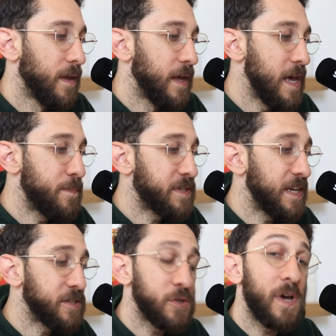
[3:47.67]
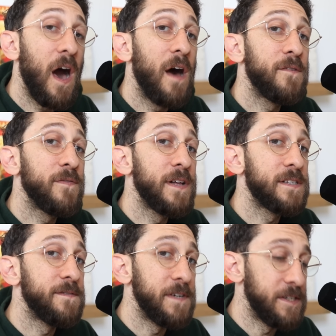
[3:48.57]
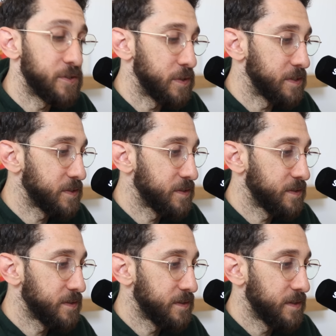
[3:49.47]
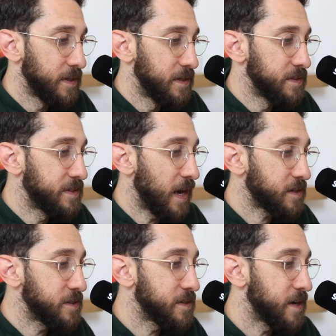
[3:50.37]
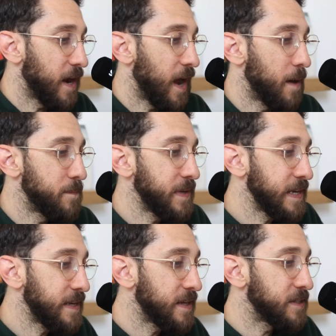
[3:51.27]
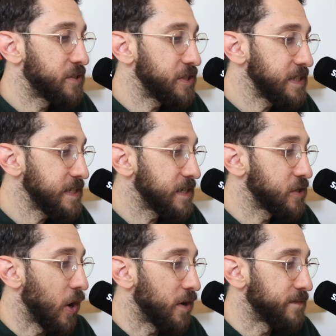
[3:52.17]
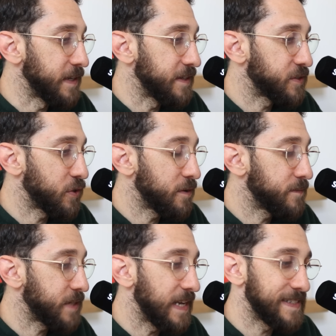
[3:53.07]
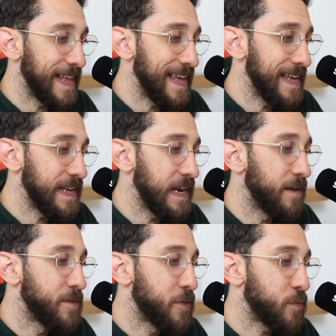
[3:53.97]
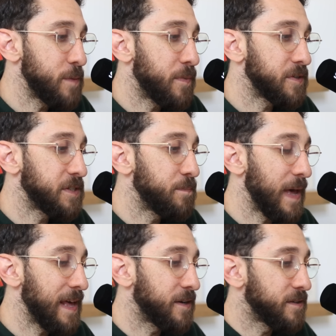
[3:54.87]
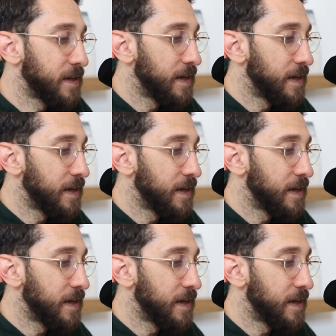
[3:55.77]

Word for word: a potential conflict of interest. Dr. Hamid G. Gharavi serves as the head of the three person panel